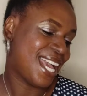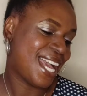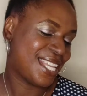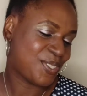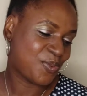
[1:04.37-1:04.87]

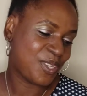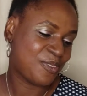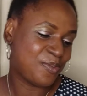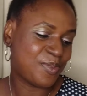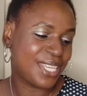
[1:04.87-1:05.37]
as
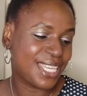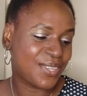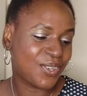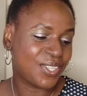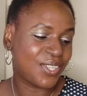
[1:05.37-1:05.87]
we've
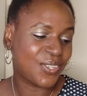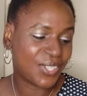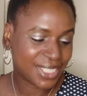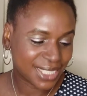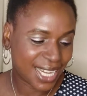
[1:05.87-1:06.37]
been on
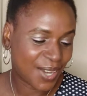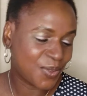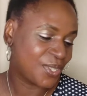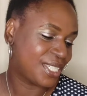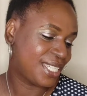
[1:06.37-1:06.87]

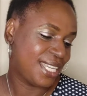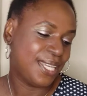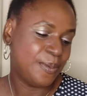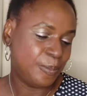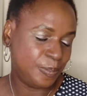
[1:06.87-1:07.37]
lockdown.
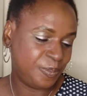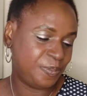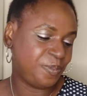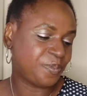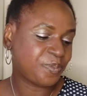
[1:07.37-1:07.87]

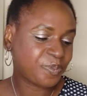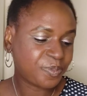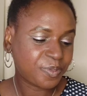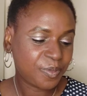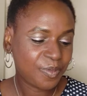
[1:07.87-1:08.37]

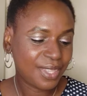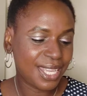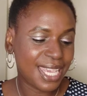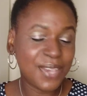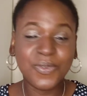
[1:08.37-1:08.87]

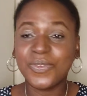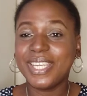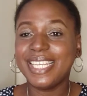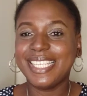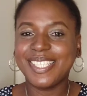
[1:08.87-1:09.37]
It
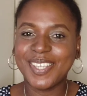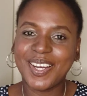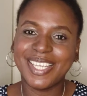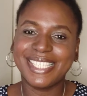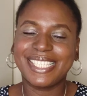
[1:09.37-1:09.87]
really
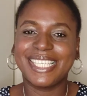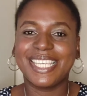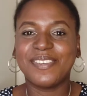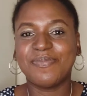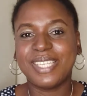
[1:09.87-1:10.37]
does
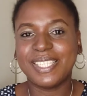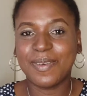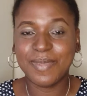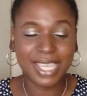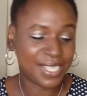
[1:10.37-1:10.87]
give me
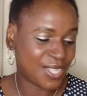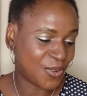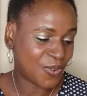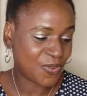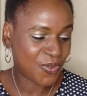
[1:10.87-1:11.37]
something to
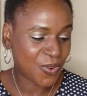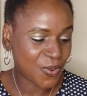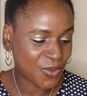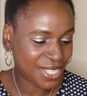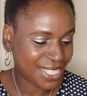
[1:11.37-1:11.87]
look
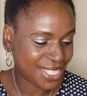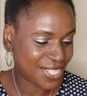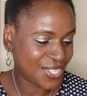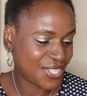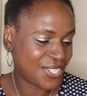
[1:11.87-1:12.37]
forward
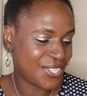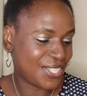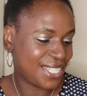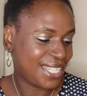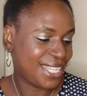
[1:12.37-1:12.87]
to,
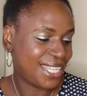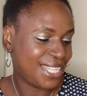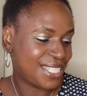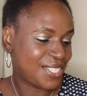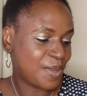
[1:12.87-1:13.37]

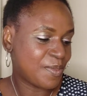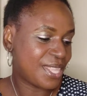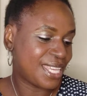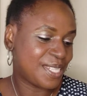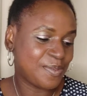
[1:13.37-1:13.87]

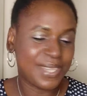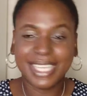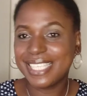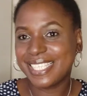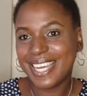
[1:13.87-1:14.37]
something to be
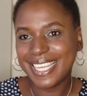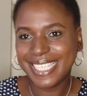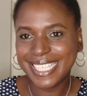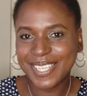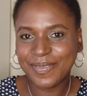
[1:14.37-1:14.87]

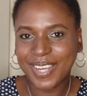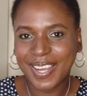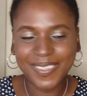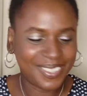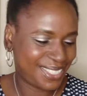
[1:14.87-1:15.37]
excited
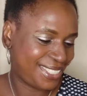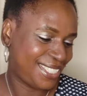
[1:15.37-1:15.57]
about,